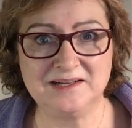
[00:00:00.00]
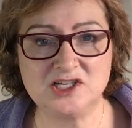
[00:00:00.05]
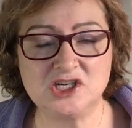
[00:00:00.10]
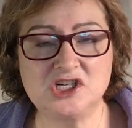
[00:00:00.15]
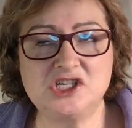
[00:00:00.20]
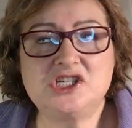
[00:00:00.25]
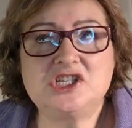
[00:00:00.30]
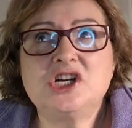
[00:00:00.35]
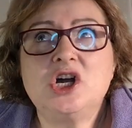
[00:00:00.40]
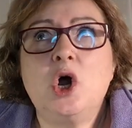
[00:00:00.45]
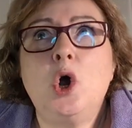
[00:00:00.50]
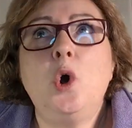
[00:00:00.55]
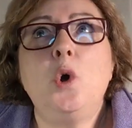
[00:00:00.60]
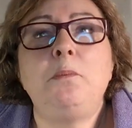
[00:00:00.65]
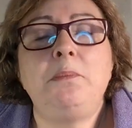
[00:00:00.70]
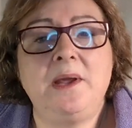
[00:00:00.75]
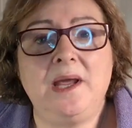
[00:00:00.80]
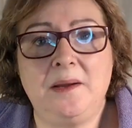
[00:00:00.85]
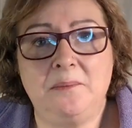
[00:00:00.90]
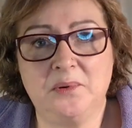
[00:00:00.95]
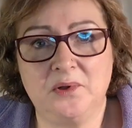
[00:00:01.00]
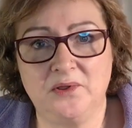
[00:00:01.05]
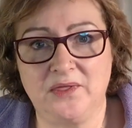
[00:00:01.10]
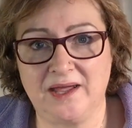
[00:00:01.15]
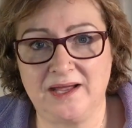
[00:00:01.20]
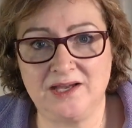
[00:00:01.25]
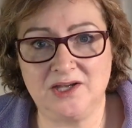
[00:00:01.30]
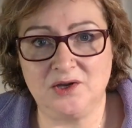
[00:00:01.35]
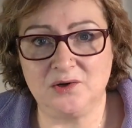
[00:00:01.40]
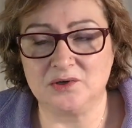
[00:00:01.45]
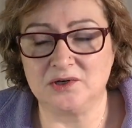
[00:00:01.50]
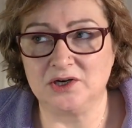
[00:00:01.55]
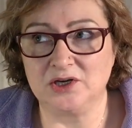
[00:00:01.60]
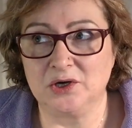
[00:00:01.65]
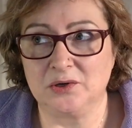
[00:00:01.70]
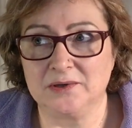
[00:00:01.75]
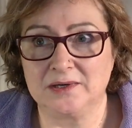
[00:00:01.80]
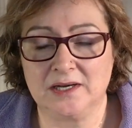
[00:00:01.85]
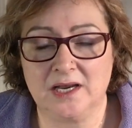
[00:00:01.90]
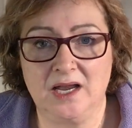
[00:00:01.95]
Show people that you're
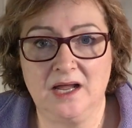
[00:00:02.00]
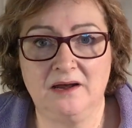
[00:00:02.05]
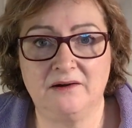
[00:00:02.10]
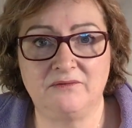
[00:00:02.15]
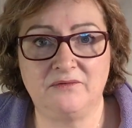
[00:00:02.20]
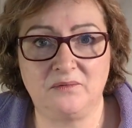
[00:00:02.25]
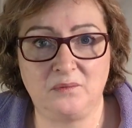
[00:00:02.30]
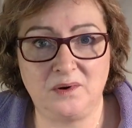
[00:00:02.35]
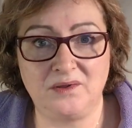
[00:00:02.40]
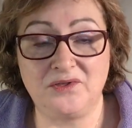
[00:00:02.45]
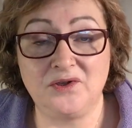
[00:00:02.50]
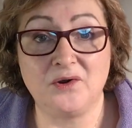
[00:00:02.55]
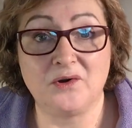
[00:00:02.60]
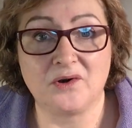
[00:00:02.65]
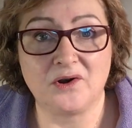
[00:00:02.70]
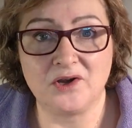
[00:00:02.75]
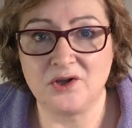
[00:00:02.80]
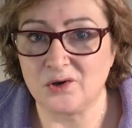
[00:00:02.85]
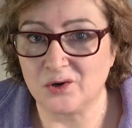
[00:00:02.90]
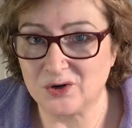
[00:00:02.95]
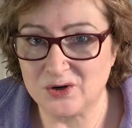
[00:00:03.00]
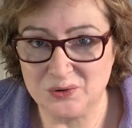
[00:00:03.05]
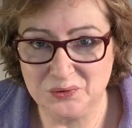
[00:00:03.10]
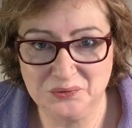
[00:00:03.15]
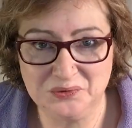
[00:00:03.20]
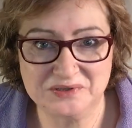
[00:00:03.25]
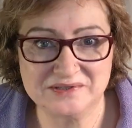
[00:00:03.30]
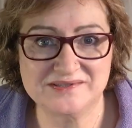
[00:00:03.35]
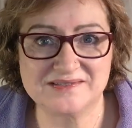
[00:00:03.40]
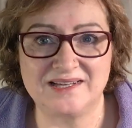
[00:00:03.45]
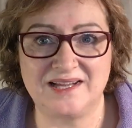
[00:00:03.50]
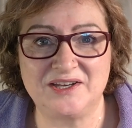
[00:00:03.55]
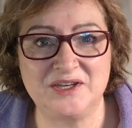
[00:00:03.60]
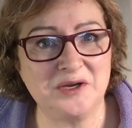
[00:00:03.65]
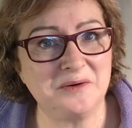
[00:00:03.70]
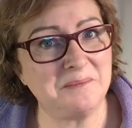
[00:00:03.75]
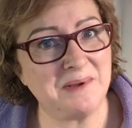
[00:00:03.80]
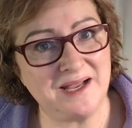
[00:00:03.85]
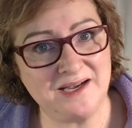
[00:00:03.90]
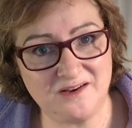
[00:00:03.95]
you're in love with your, your goals and
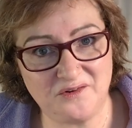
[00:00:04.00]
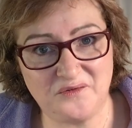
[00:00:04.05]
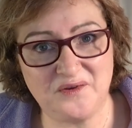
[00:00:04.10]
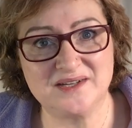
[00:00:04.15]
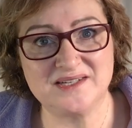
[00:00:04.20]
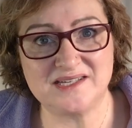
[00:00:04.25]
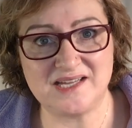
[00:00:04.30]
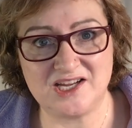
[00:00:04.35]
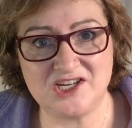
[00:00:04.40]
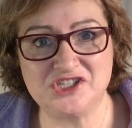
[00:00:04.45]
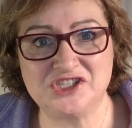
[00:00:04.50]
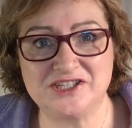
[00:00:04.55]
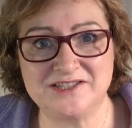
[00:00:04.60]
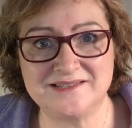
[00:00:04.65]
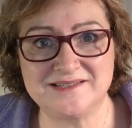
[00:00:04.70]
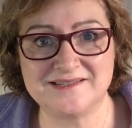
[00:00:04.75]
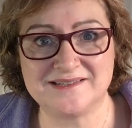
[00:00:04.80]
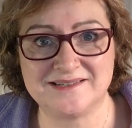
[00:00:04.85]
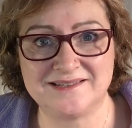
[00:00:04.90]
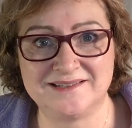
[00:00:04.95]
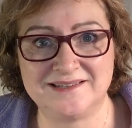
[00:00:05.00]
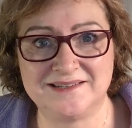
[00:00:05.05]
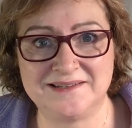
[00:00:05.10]
your manifestations.